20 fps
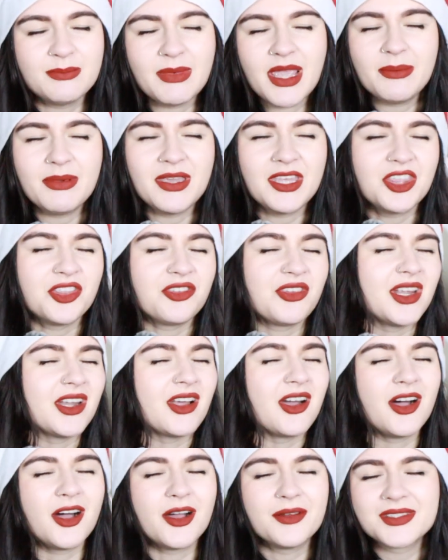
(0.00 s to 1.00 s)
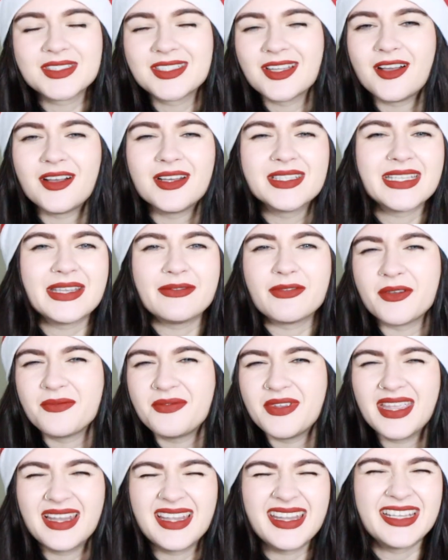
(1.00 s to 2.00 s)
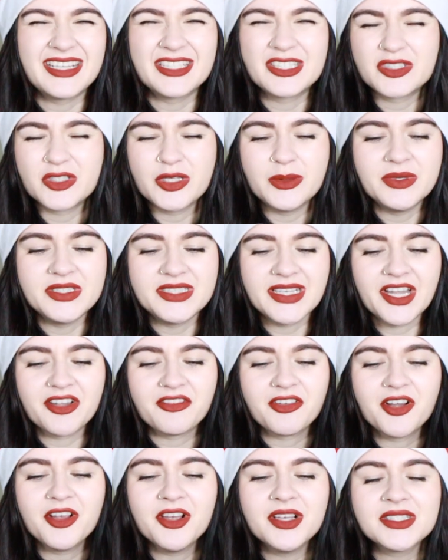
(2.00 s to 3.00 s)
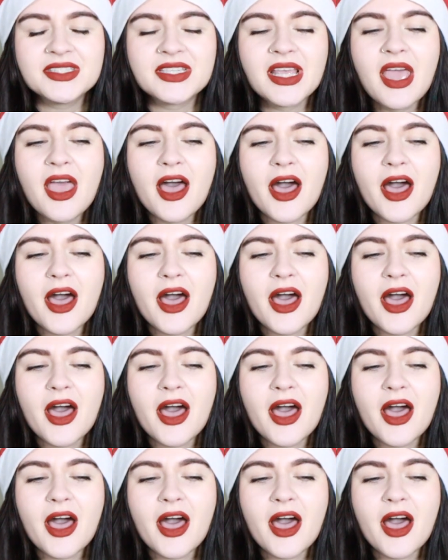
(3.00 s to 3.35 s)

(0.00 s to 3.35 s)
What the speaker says: maybe 3.5 stars if I'm feeling super generous.